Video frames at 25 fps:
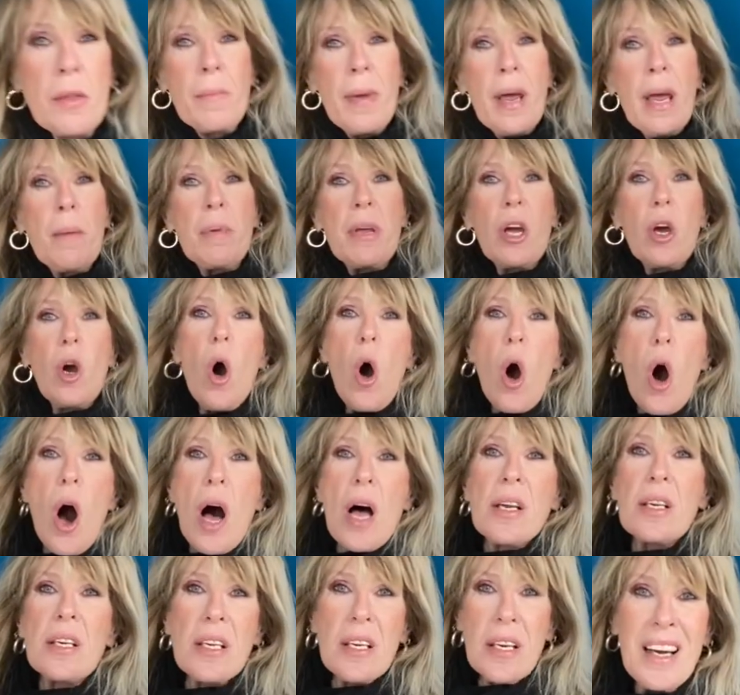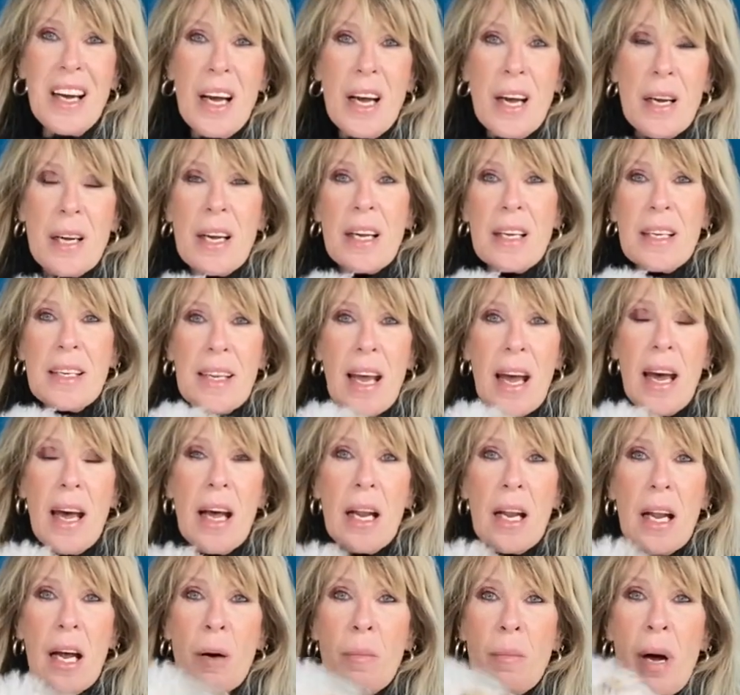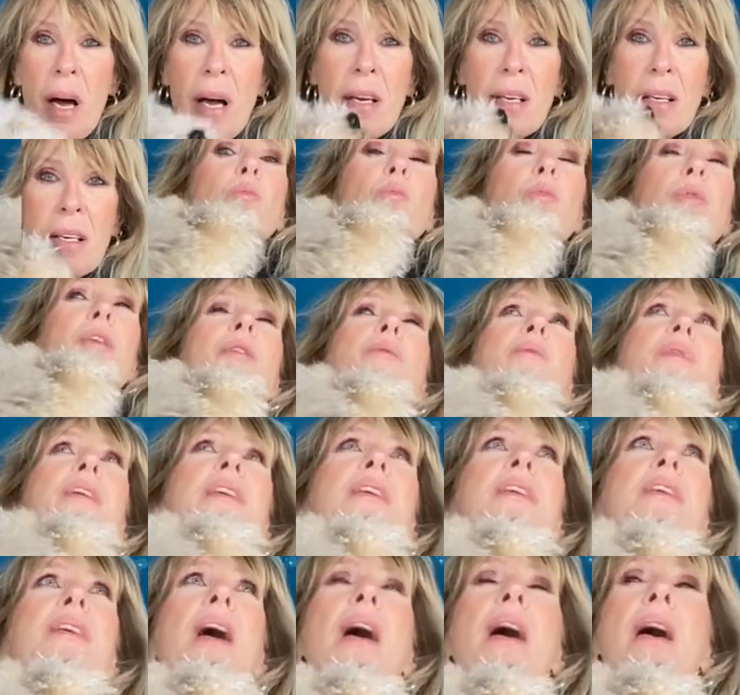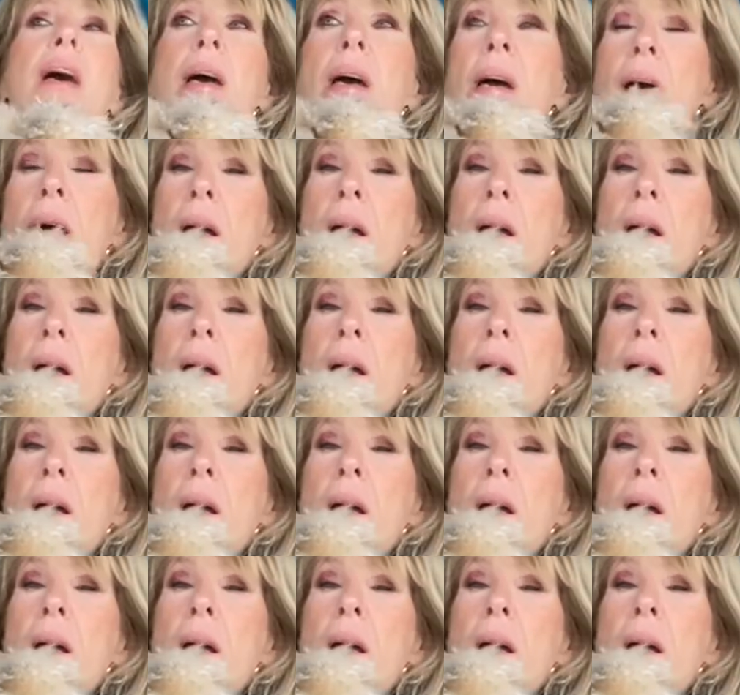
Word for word: me because, say hello, Monty. What do we say?